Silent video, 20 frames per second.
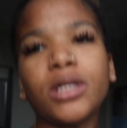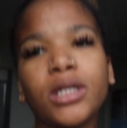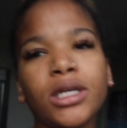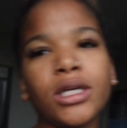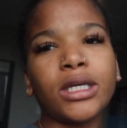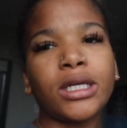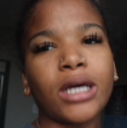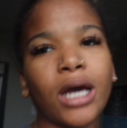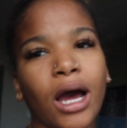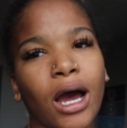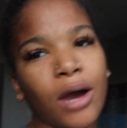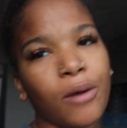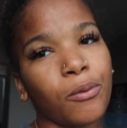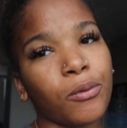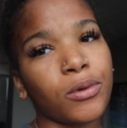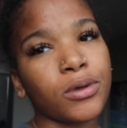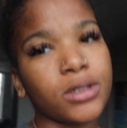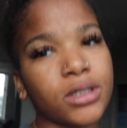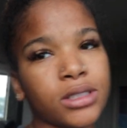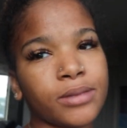the I
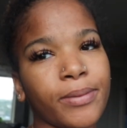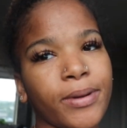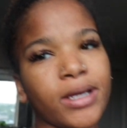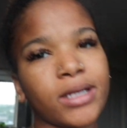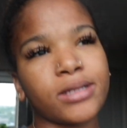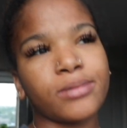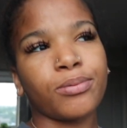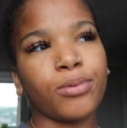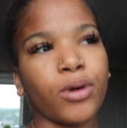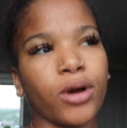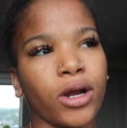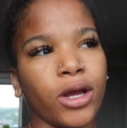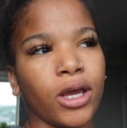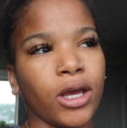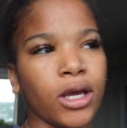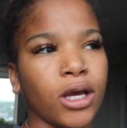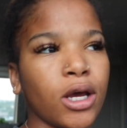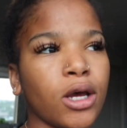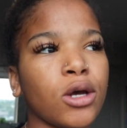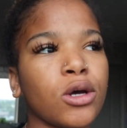want space
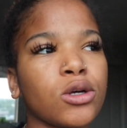prank.